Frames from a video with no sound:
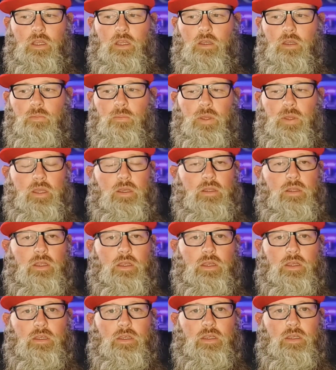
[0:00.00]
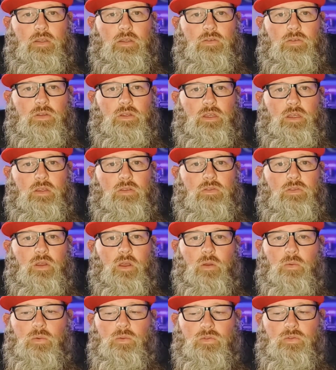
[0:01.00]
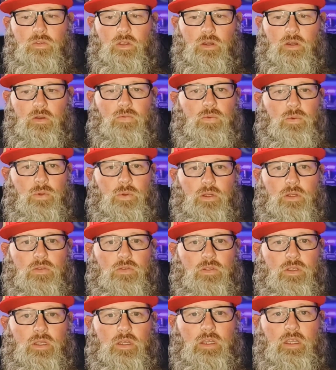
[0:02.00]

And Pegleg, he's always there for us.